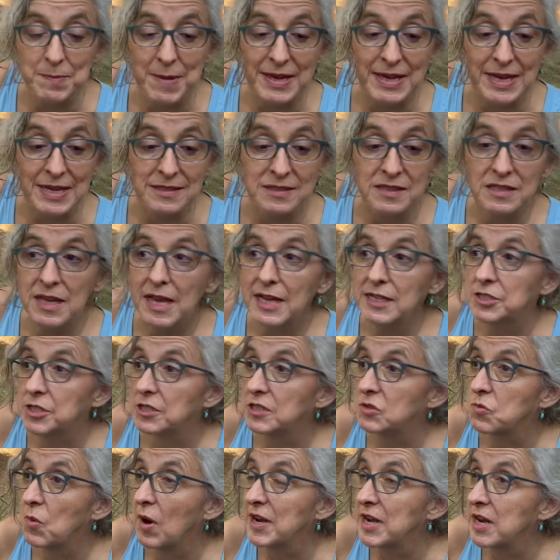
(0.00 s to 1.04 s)
making
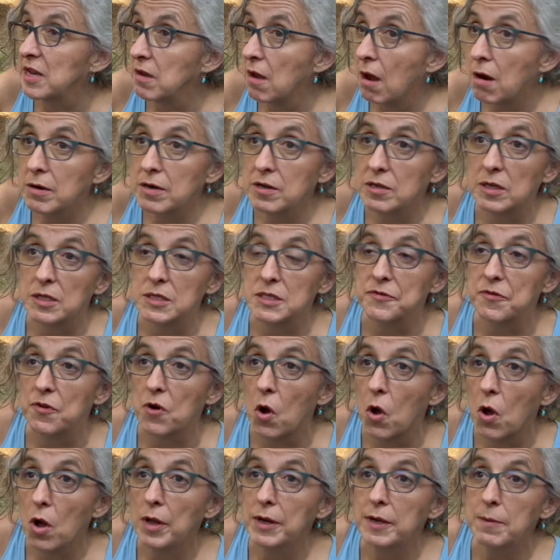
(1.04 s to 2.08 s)
sketches, writing articles
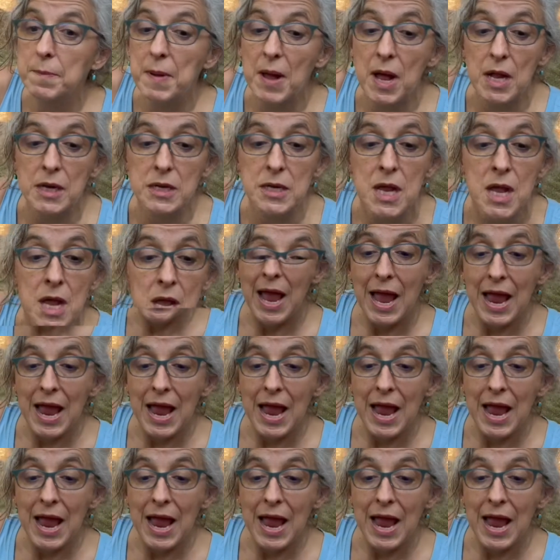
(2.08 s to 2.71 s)
for Audubon,